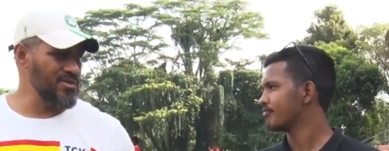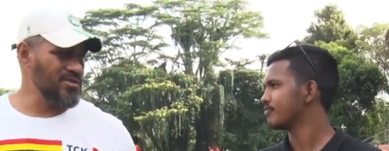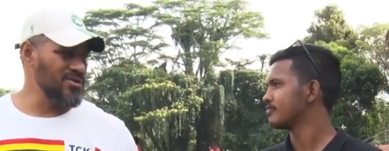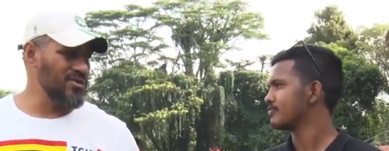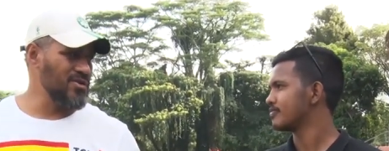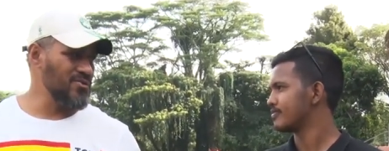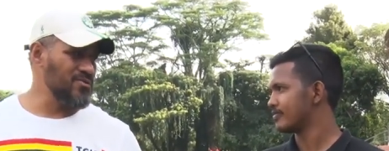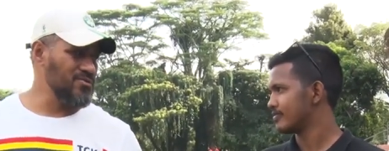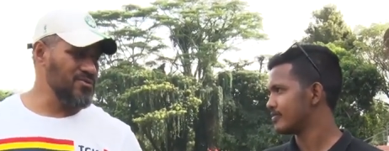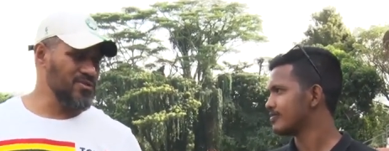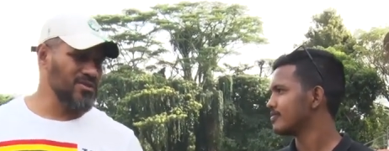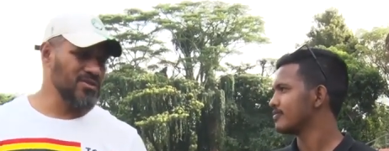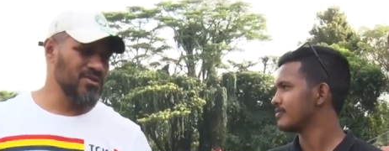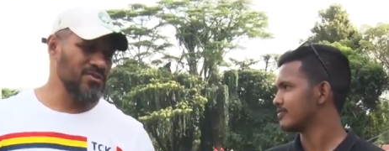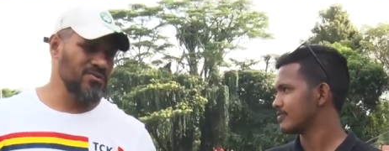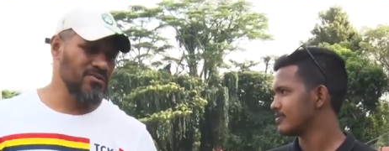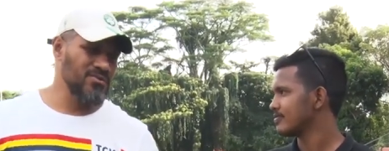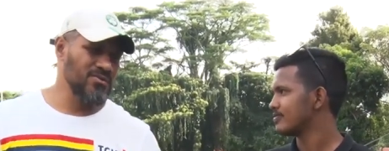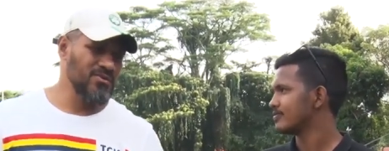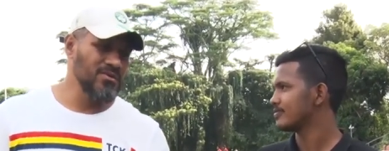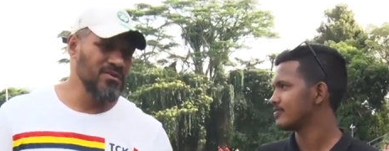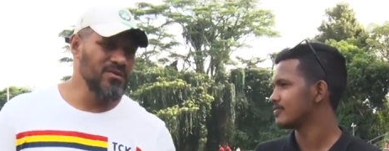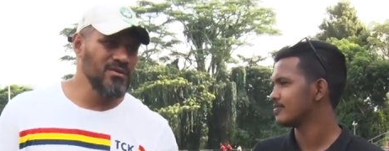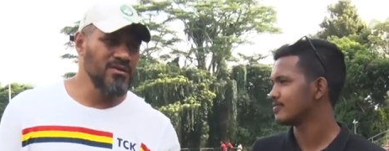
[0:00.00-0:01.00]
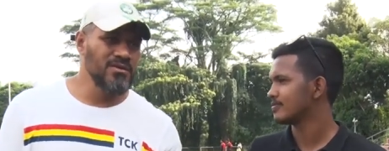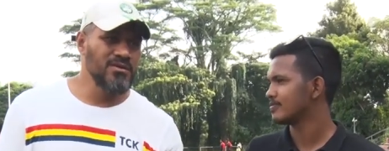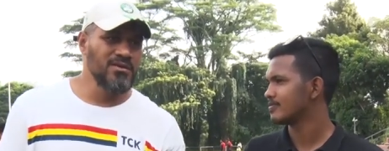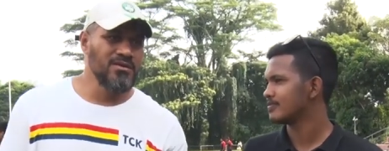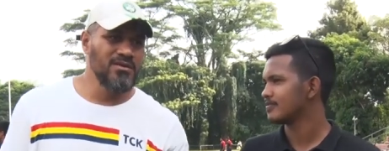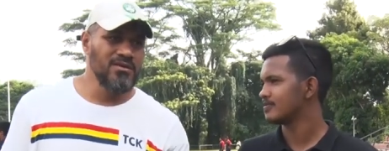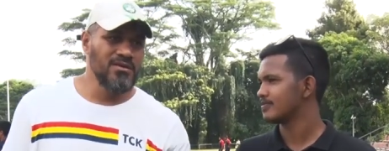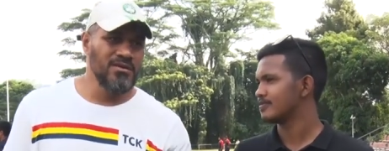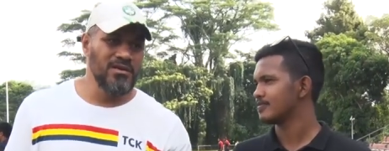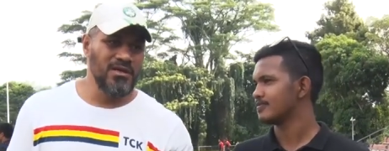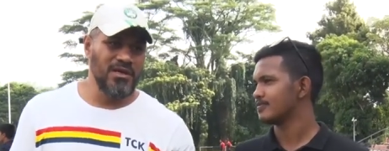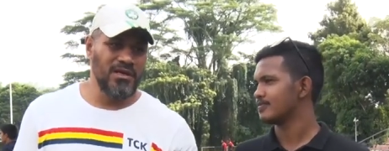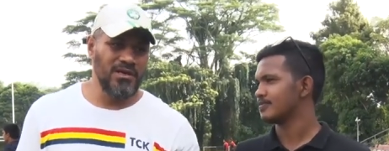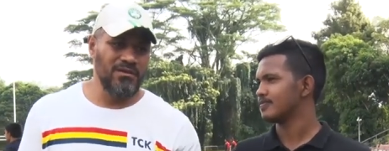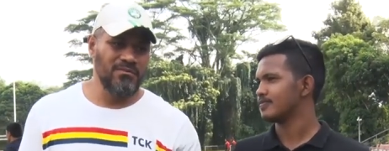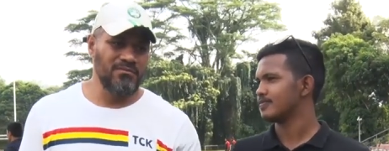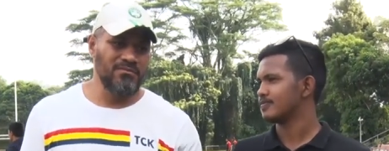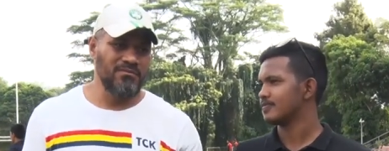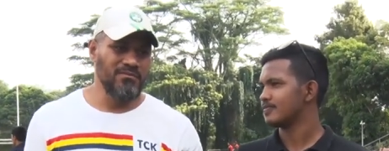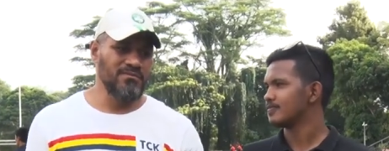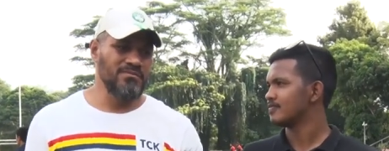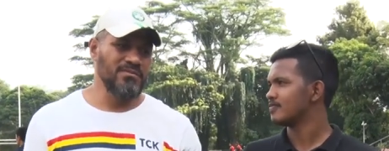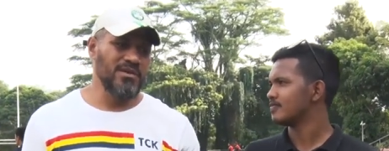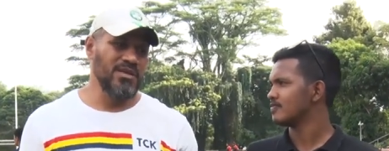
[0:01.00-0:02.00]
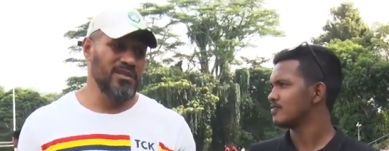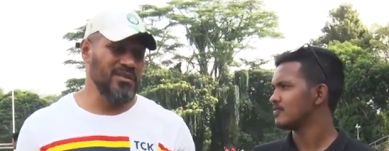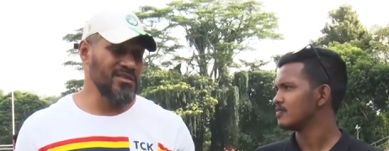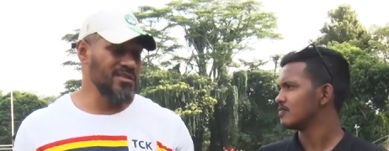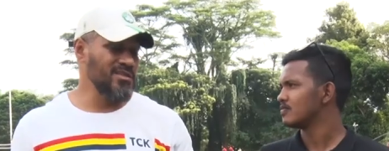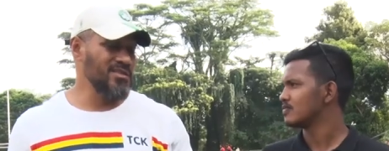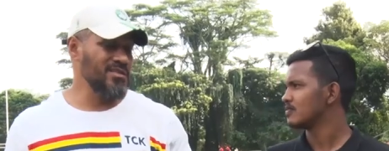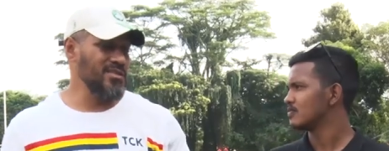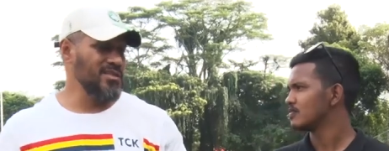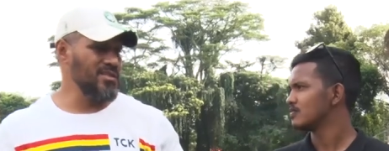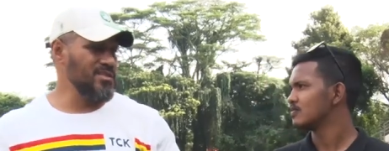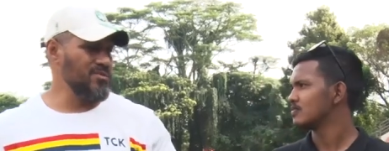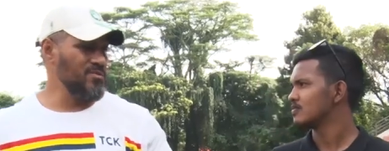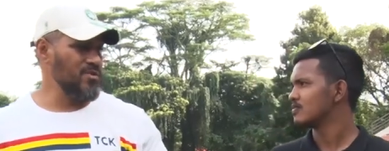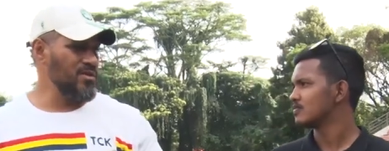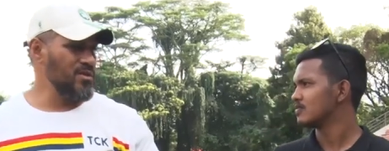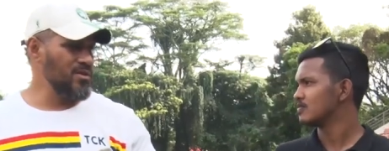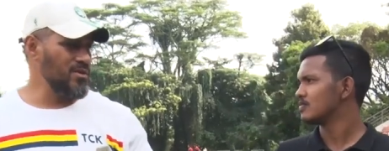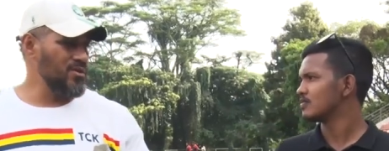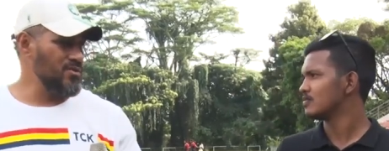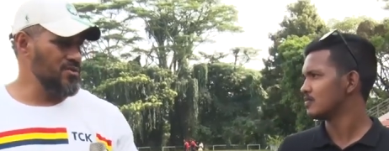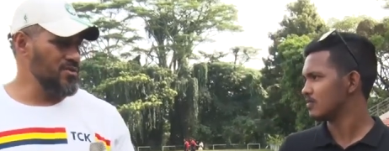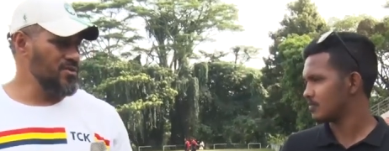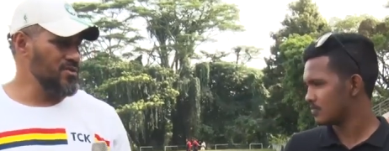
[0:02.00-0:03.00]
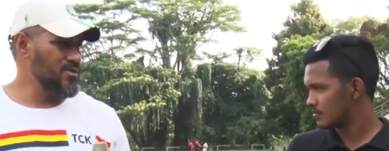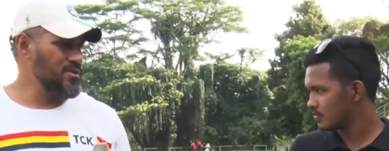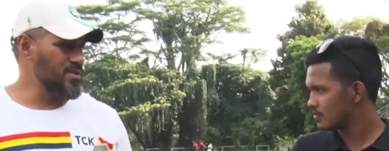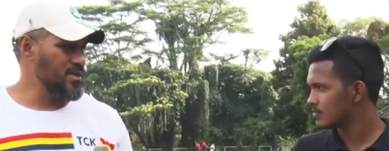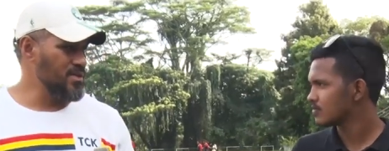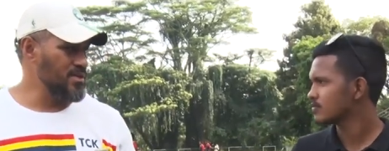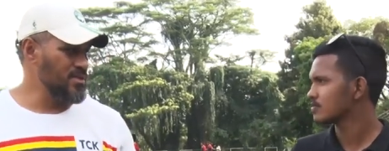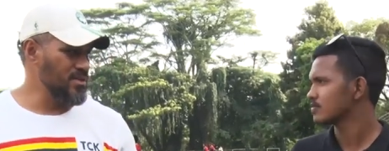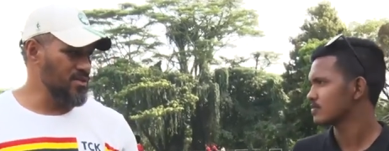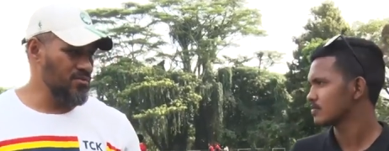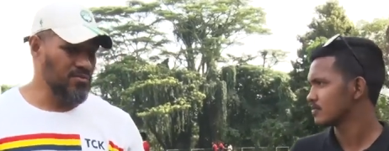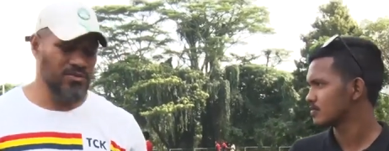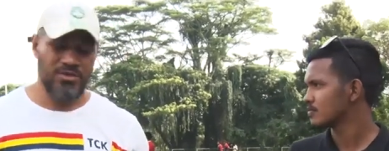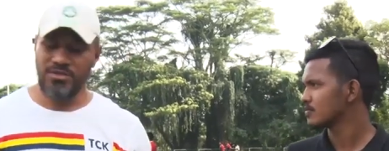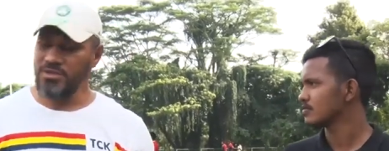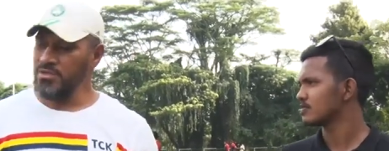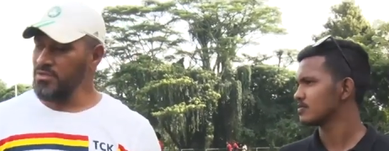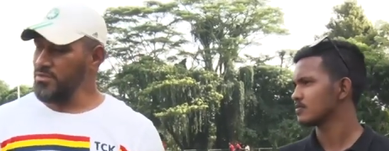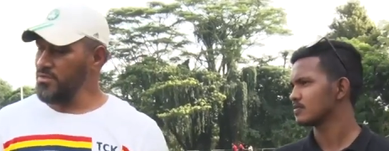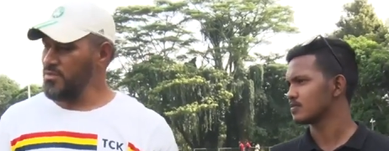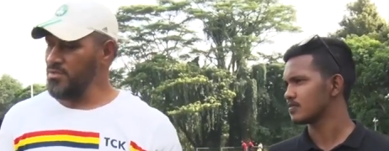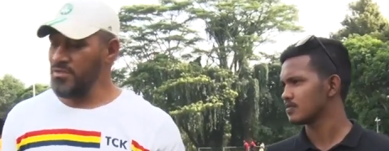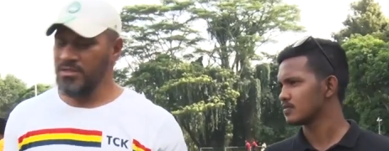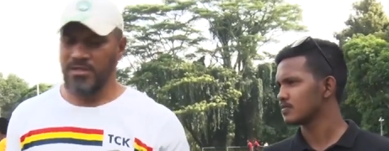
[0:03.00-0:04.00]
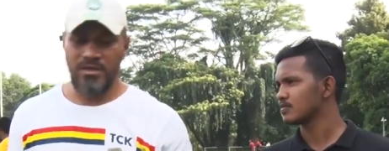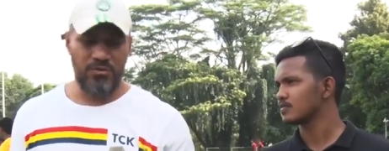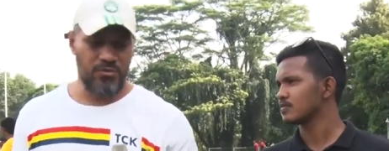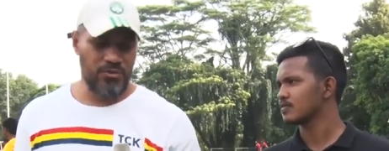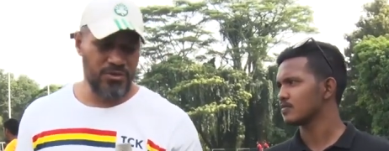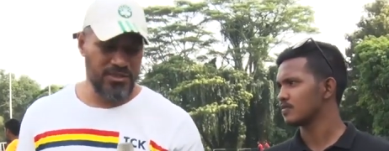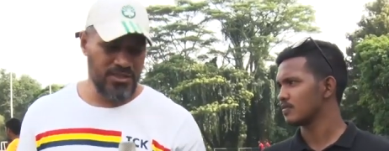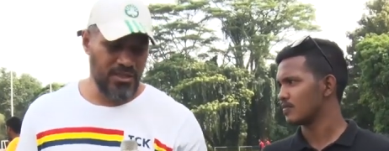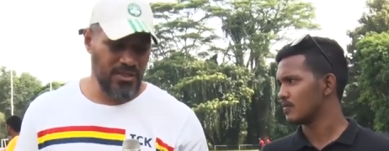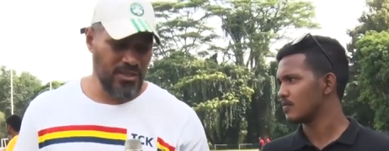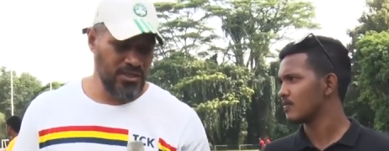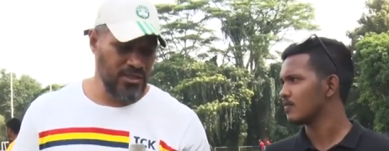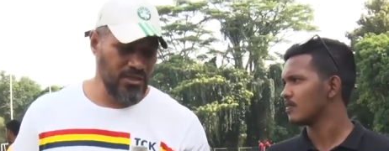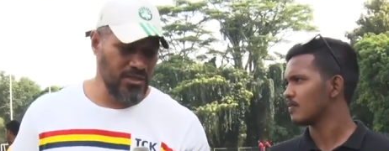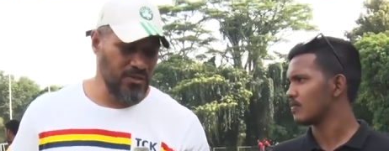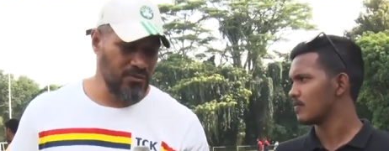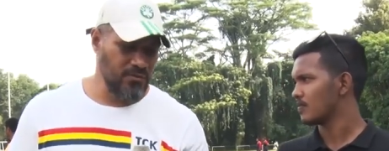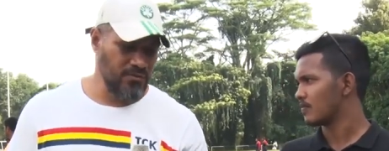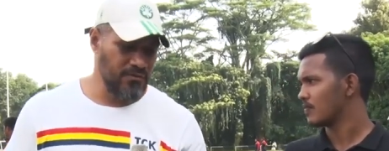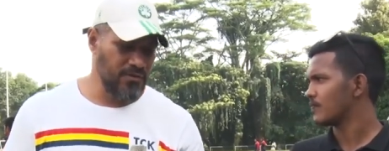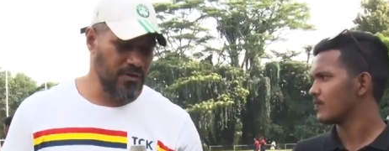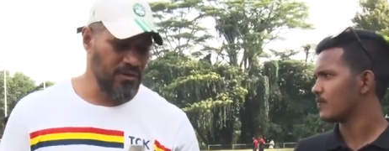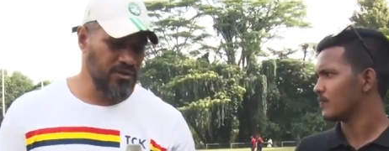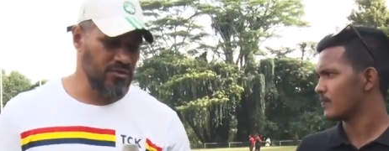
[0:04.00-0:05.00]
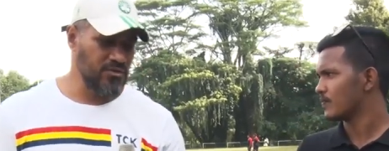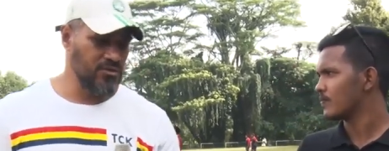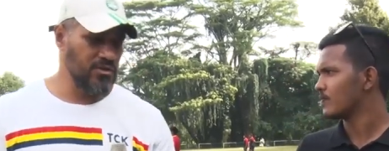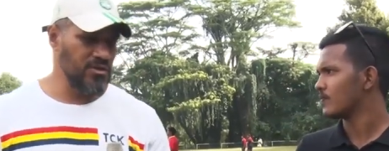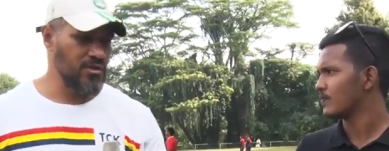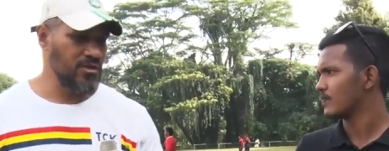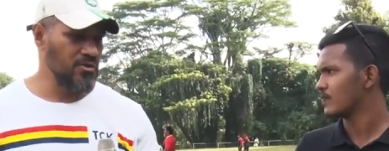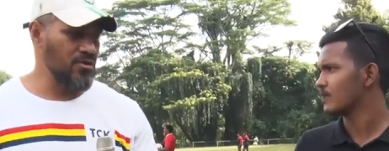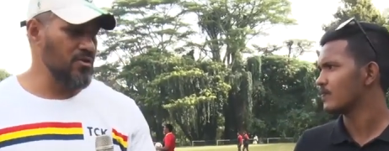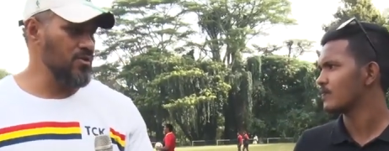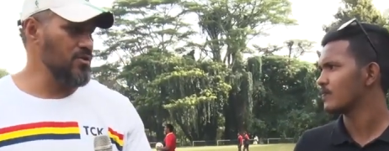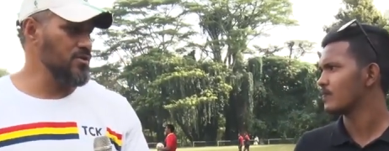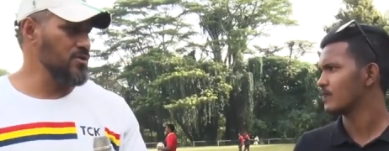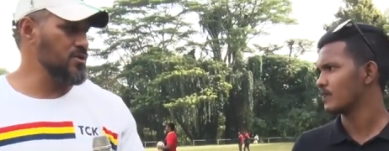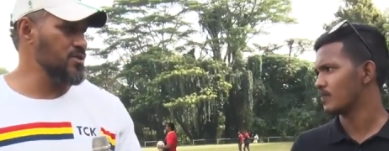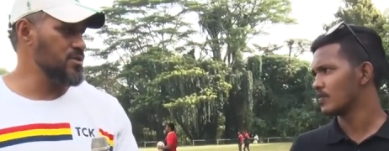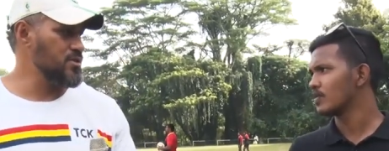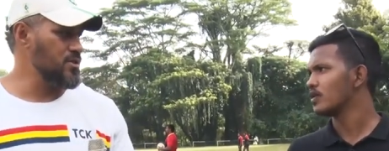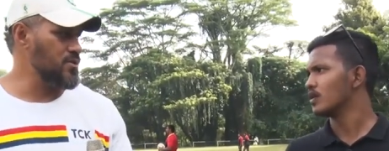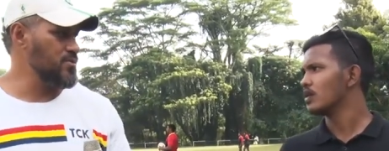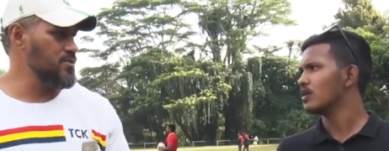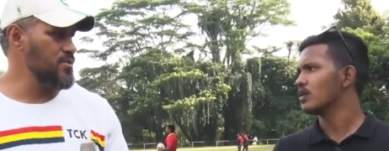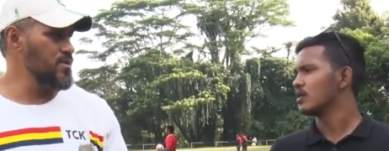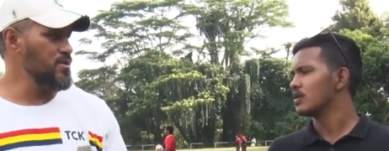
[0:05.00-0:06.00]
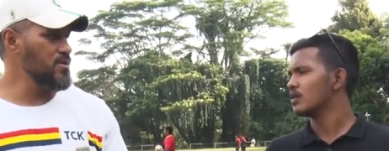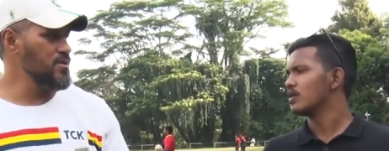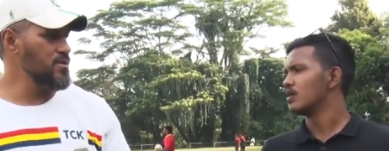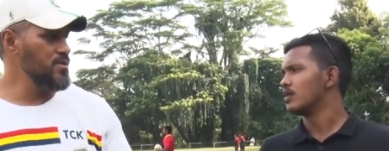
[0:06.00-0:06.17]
Speaker 1: those goals. So, and this is just one of those things that we're that we're setting here with uh, Trinity College. So.